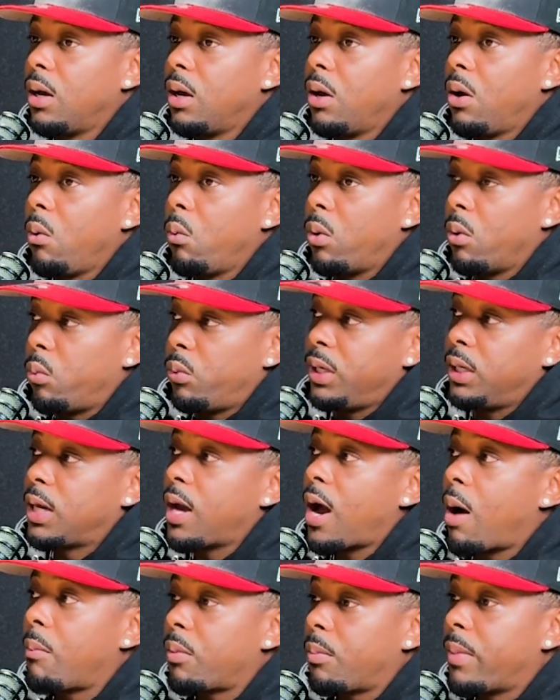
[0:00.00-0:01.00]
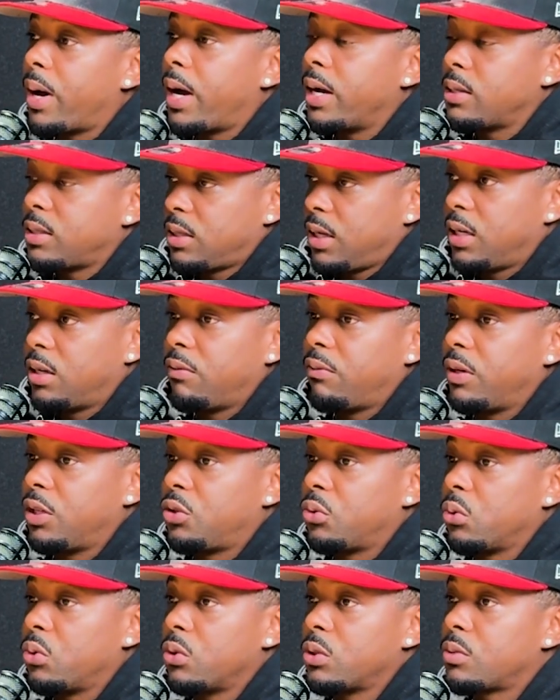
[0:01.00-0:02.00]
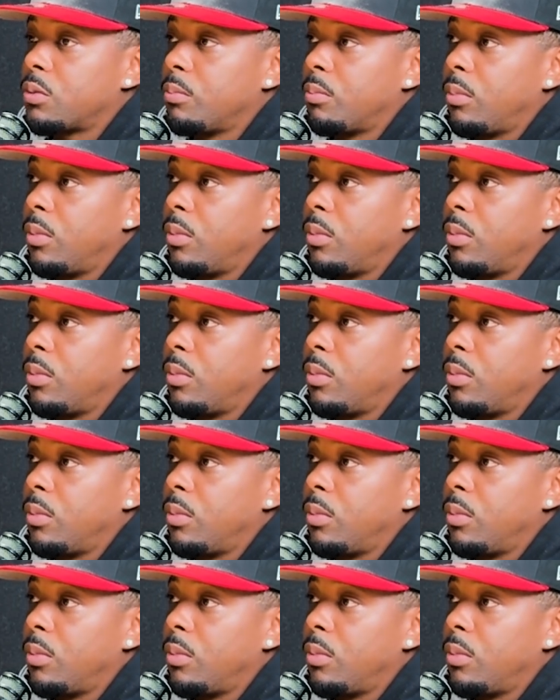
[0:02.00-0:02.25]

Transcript: when we compromise as individuals,